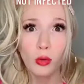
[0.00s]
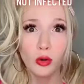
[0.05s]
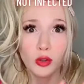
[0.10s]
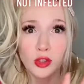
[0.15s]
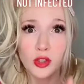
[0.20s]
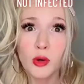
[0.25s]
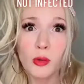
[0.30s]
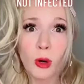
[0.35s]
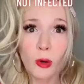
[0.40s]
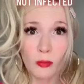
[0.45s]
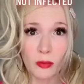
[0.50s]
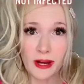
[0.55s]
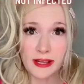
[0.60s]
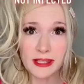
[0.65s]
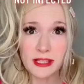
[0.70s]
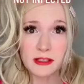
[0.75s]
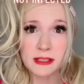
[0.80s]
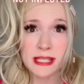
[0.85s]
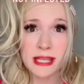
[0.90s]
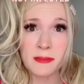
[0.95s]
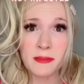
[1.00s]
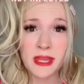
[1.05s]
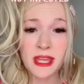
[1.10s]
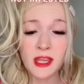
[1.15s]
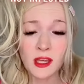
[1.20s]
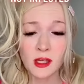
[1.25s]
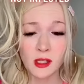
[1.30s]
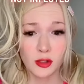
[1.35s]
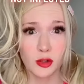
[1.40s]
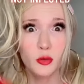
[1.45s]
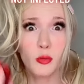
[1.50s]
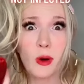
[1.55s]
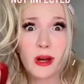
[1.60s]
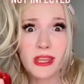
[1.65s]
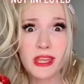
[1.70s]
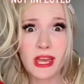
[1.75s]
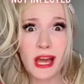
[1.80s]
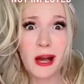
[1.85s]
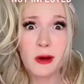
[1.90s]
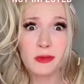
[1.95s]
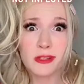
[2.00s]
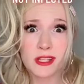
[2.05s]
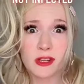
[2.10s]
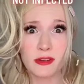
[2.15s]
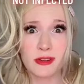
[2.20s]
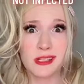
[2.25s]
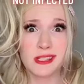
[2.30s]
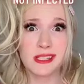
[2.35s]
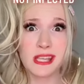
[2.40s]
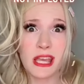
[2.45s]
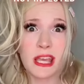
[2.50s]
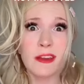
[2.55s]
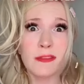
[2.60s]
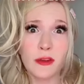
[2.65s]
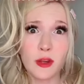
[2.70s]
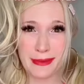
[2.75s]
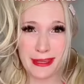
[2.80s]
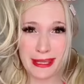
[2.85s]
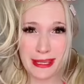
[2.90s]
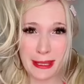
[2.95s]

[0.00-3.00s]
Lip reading: you all right there, Timmy? You're lucky I was there to save you.